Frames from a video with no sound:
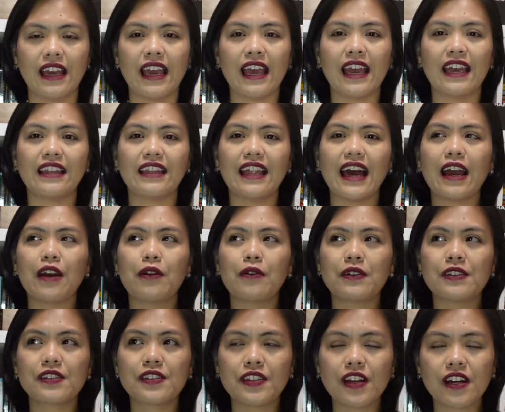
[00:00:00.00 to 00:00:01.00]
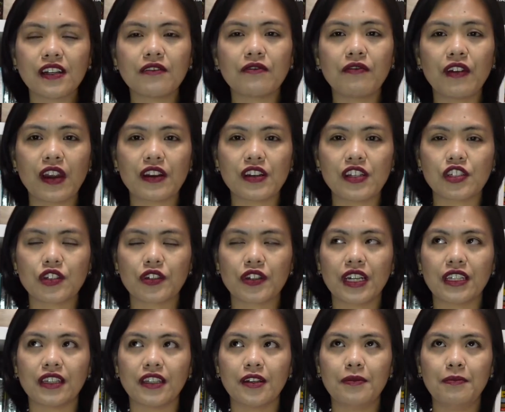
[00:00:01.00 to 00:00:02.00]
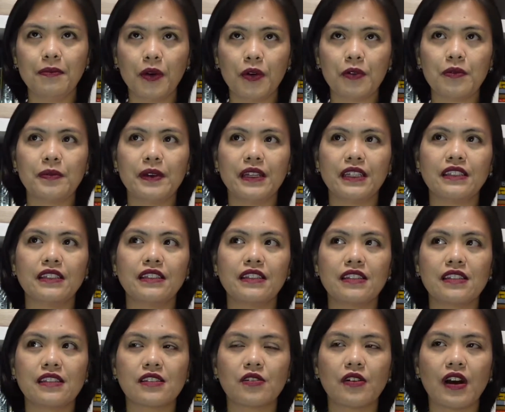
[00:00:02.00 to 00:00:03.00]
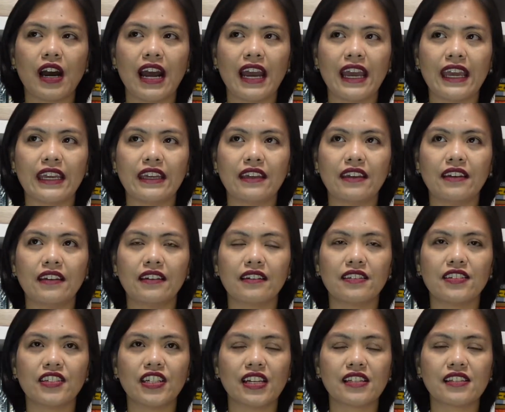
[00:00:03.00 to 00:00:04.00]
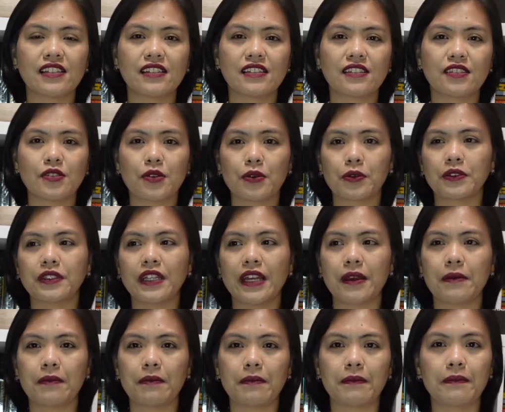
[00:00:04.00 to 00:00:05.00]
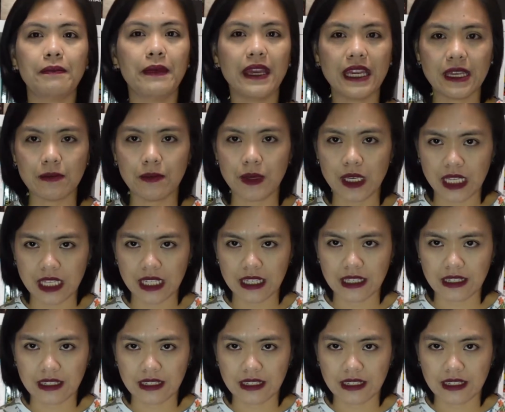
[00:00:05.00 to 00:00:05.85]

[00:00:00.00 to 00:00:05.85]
And I was not very sure at the moment, so I just told him maybe.